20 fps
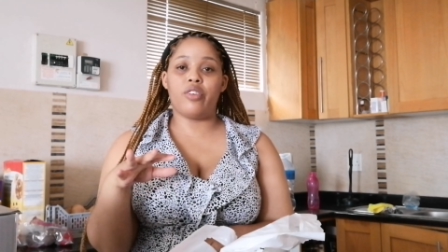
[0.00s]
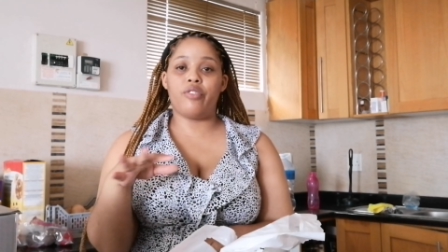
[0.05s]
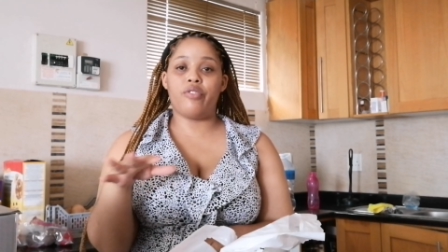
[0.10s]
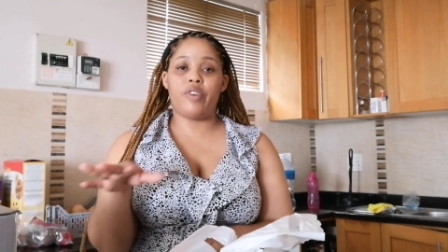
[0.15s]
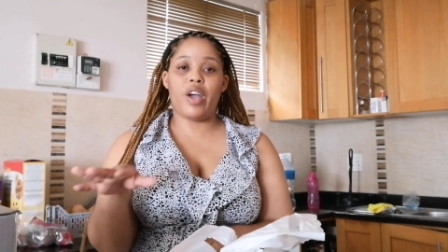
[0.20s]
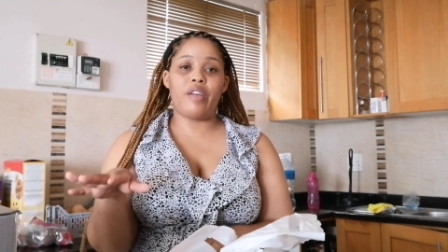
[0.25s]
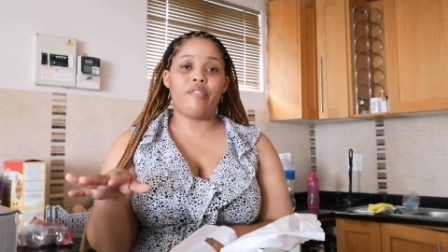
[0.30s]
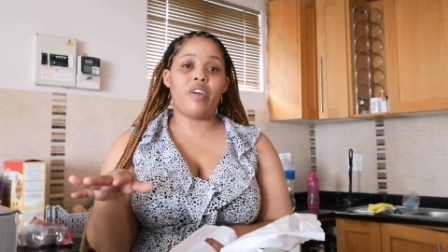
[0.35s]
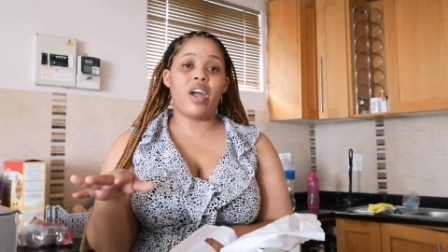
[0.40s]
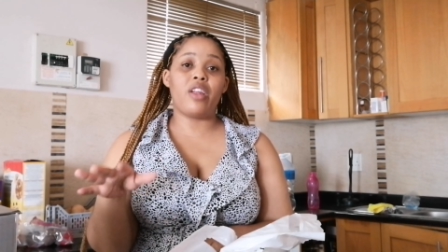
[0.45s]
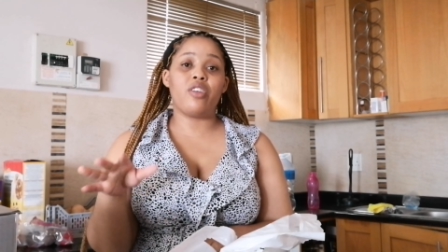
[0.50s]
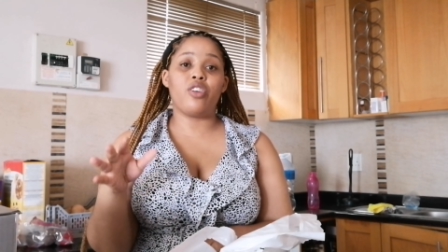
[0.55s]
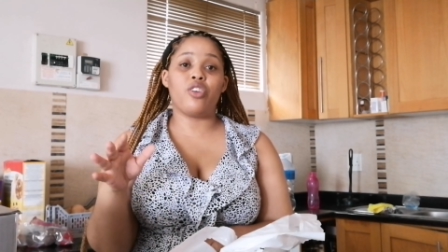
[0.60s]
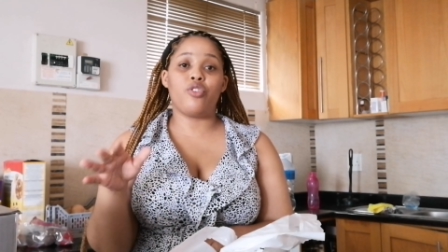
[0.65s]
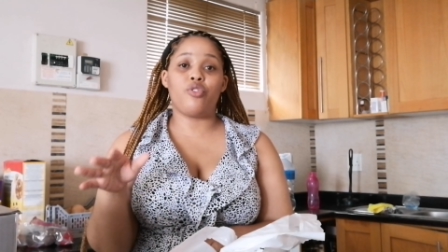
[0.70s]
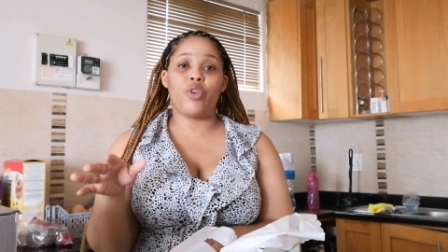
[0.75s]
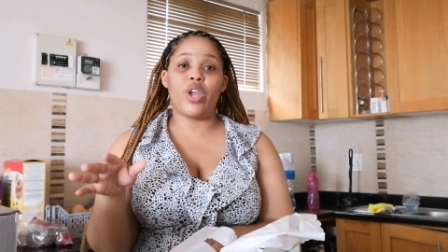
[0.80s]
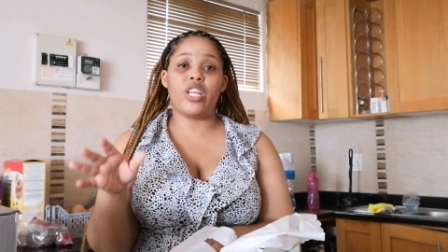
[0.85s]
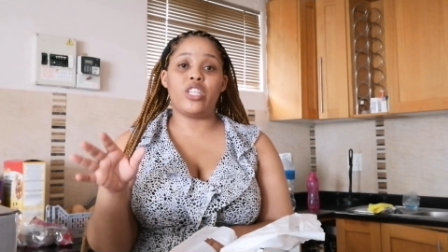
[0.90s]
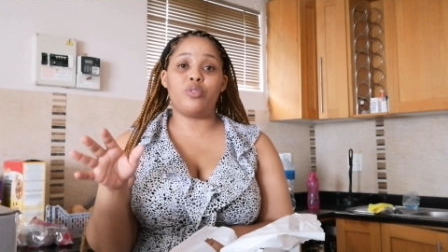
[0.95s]
500
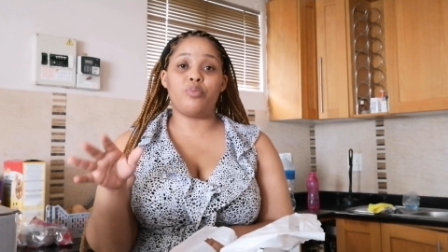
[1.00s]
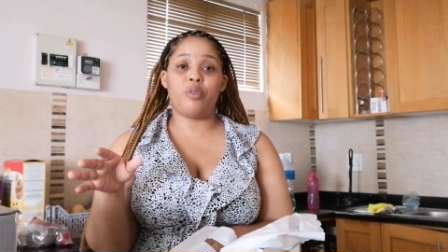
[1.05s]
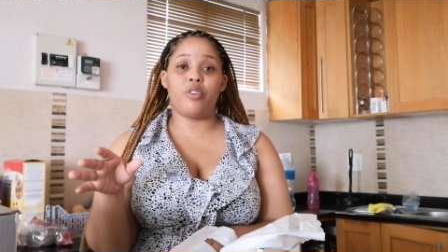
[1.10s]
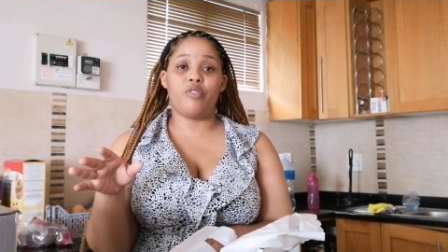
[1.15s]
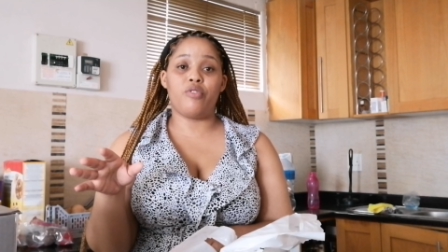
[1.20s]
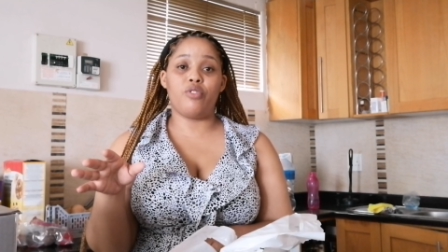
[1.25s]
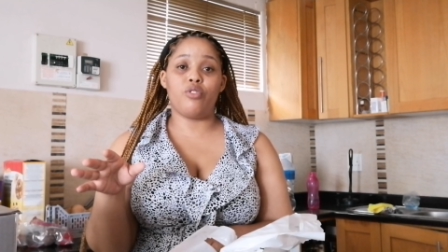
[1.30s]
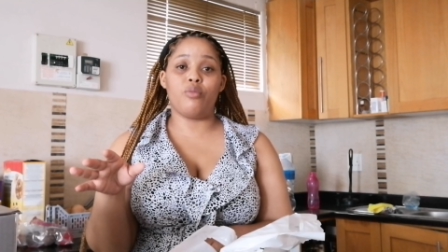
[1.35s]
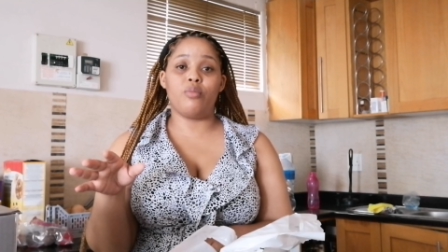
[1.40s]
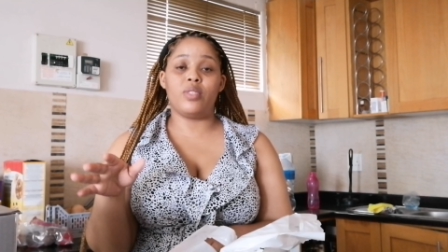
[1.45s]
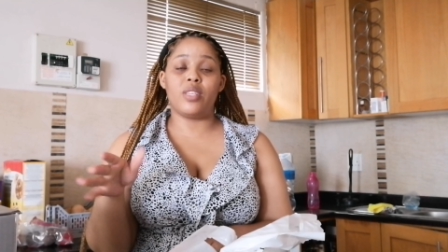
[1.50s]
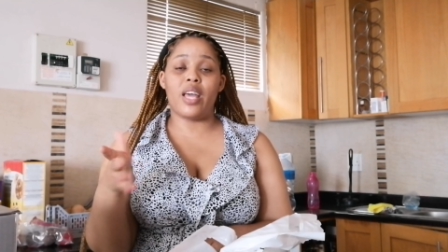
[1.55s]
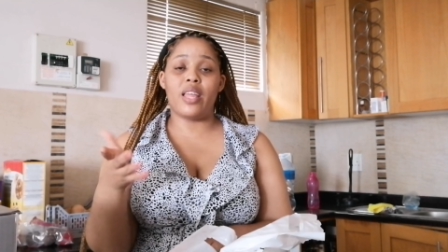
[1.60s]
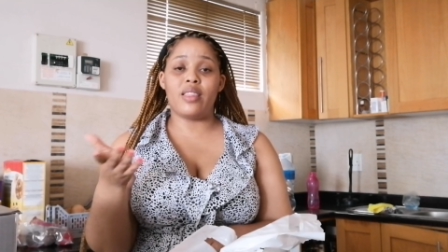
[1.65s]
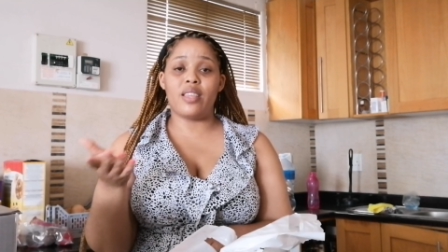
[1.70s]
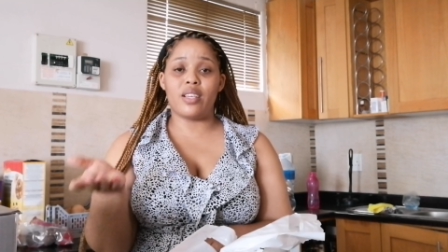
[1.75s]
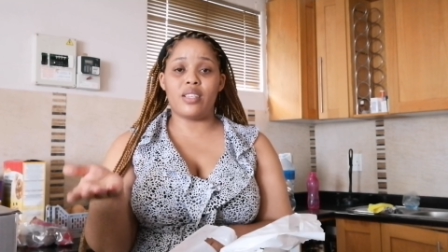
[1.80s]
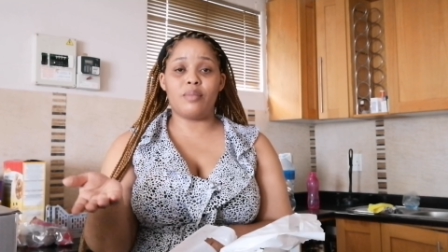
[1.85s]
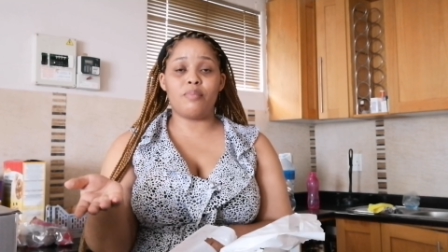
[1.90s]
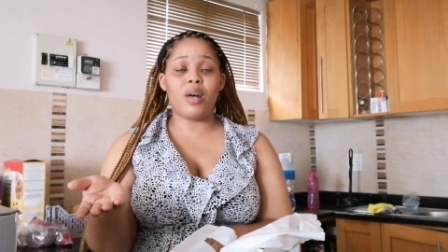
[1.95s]
range perfumes, and they
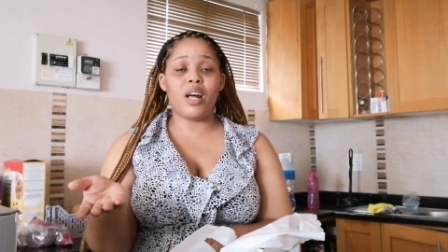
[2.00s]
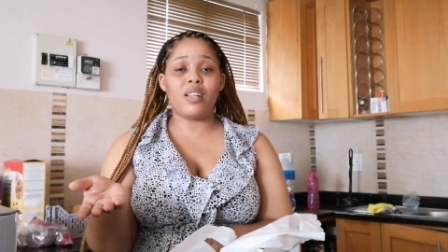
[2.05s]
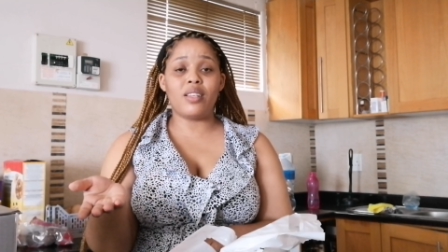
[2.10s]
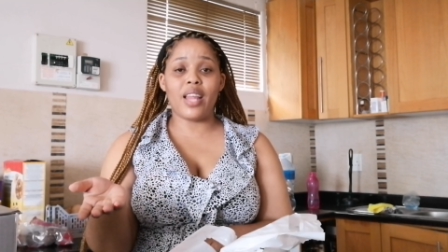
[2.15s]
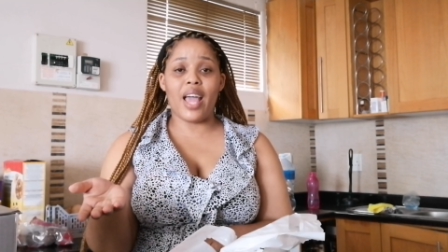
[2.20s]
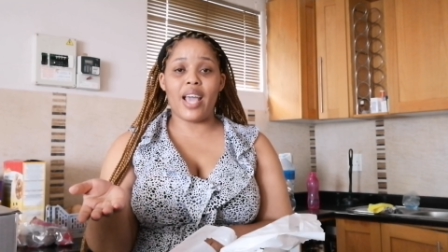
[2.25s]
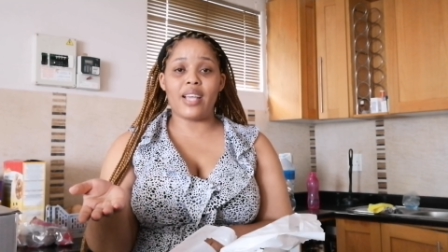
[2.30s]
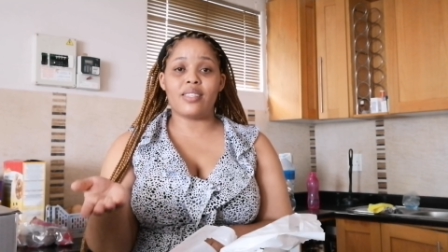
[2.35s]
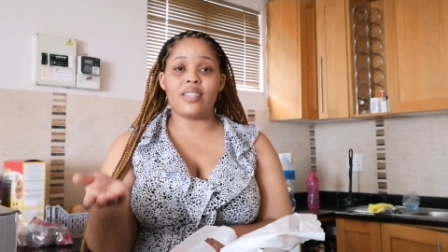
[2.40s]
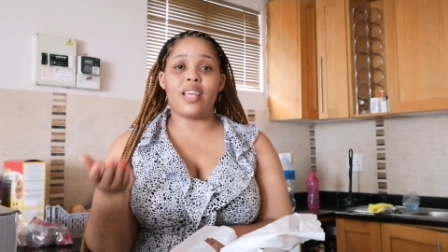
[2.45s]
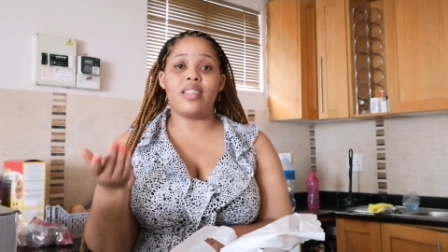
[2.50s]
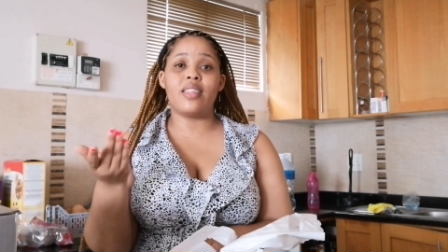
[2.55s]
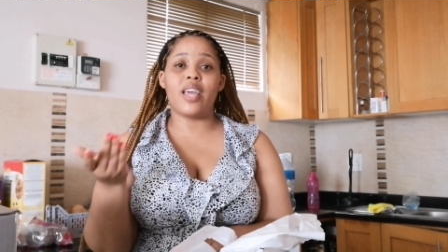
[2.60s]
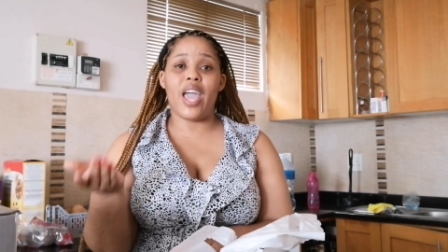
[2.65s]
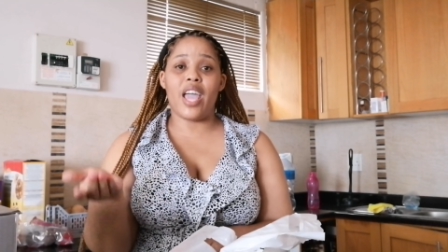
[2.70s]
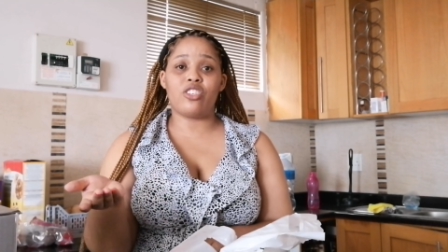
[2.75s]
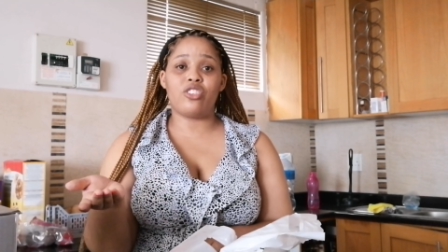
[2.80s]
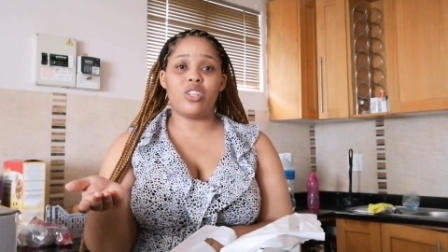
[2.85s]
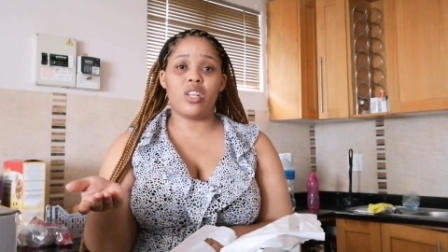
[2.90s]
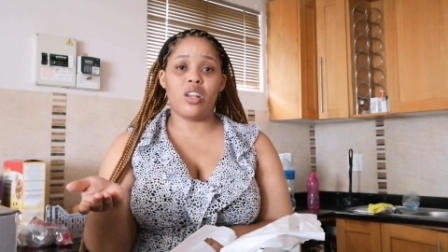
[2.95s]
smell nice and they
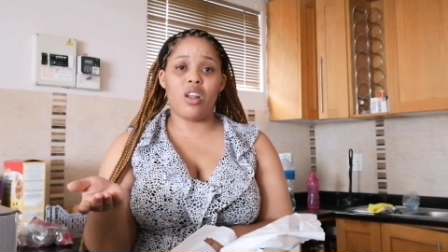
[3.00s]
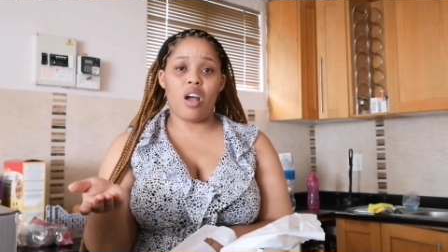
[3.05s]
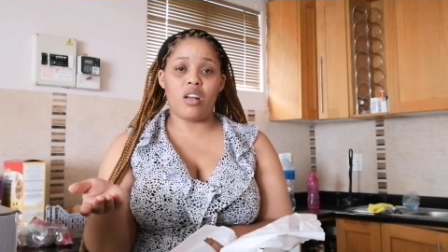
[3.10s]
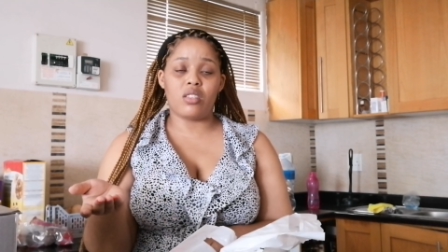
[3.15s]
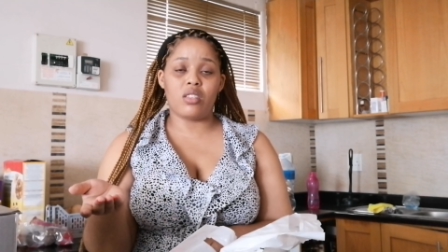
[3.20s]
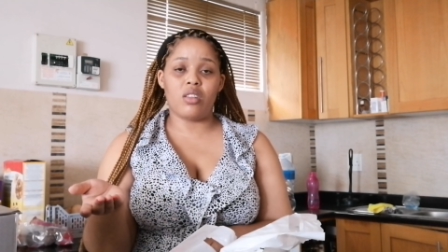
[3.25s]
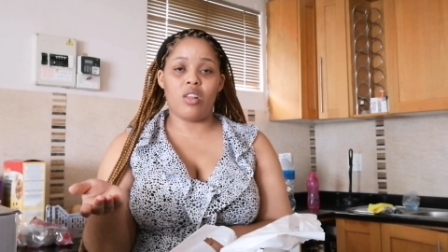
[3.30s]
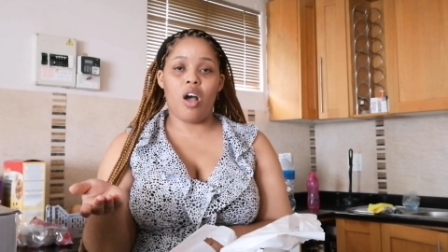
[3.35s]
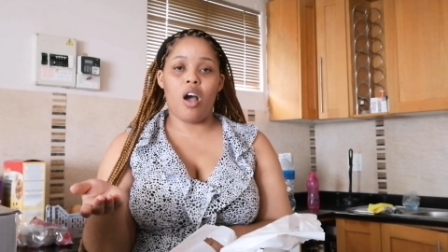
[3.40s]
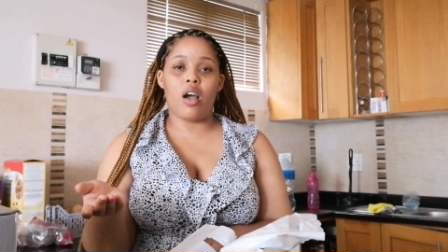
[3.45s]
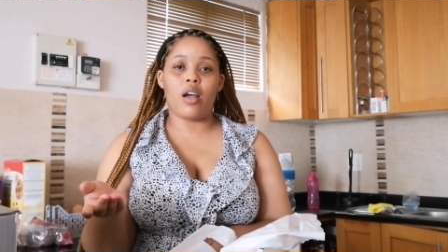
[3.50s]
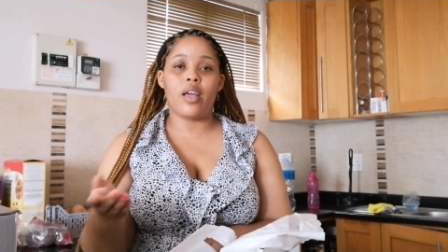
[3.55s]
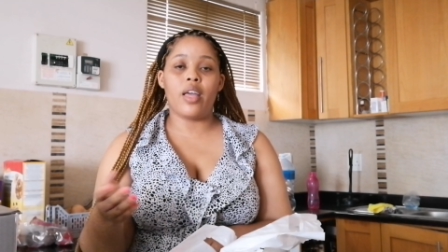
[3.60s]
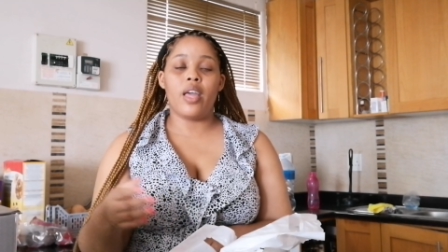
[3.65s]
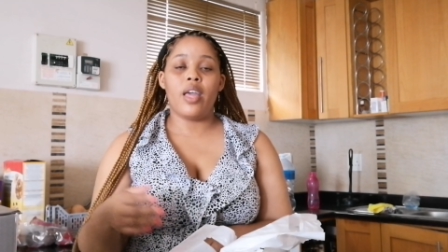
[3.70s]
actually last long.